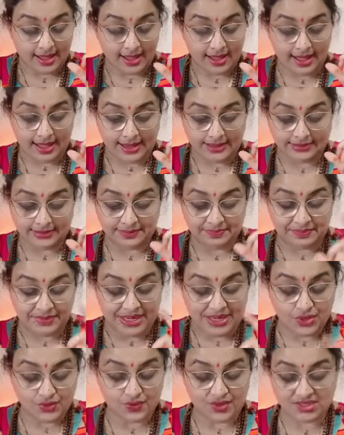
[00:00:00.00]
and
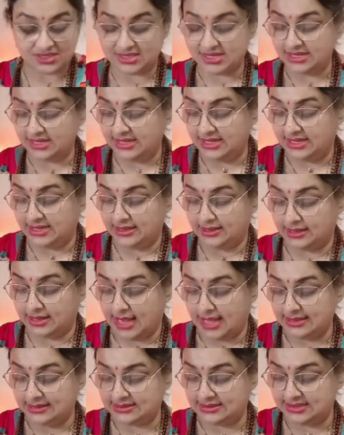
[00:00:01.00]
interestingly here
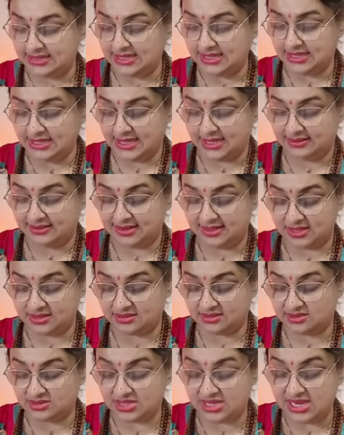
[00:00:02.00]
i see here there are
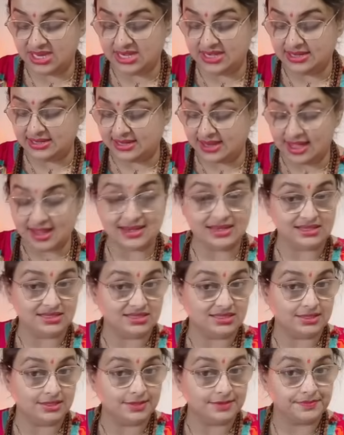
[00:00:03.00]
three knights
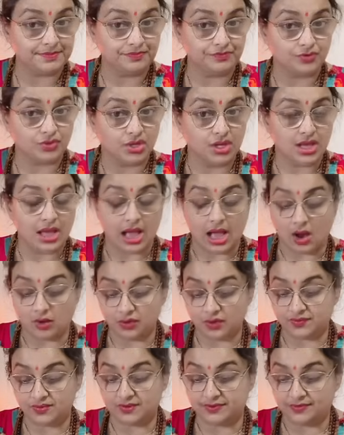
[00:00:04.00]
here out
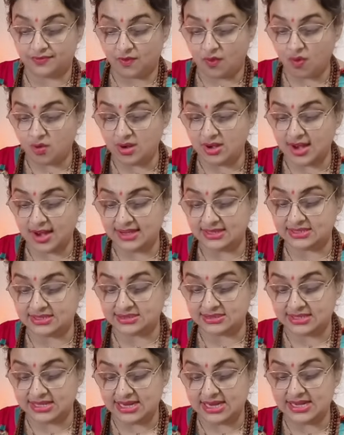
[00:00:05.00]
of the four knights
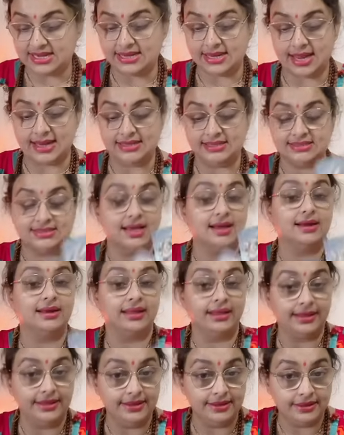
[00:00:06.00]
three knights are
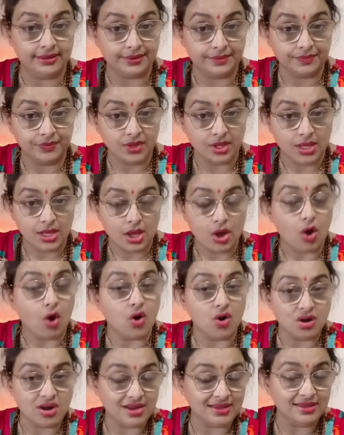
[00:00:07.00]
here
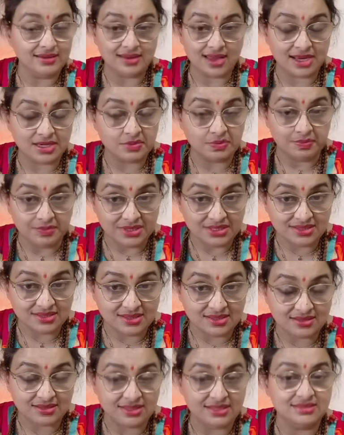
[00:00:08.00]
only the knight
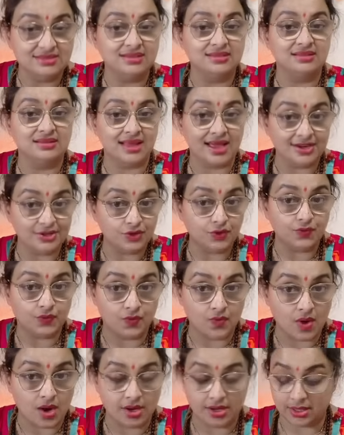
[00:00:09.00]
missing is the knight of
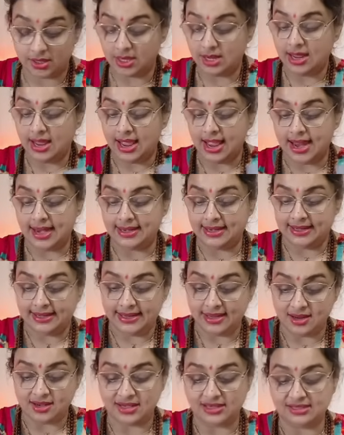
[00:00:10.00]
wand and
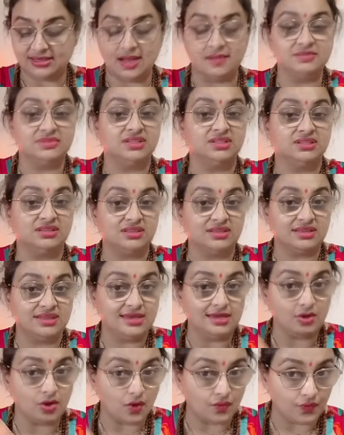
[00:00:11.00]
here it comes the
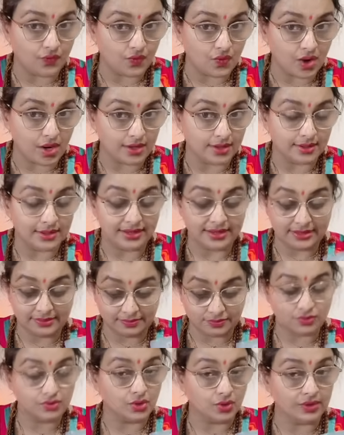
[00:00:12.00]
king of wand
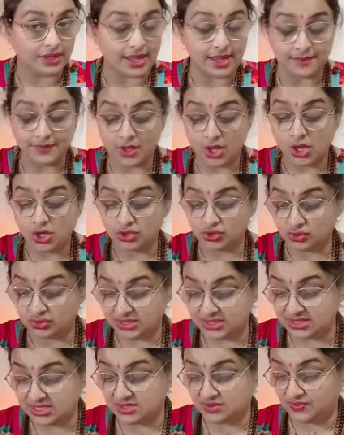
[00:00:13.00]
okay so
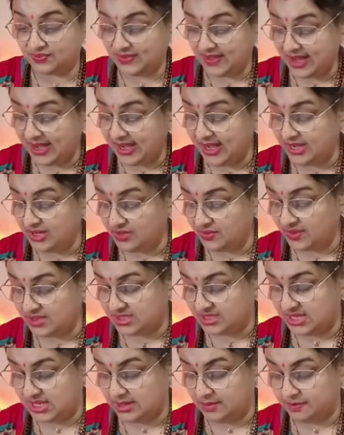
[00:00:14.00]
this is very
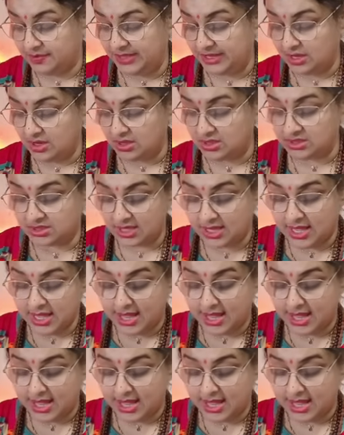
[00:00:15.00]
interesting because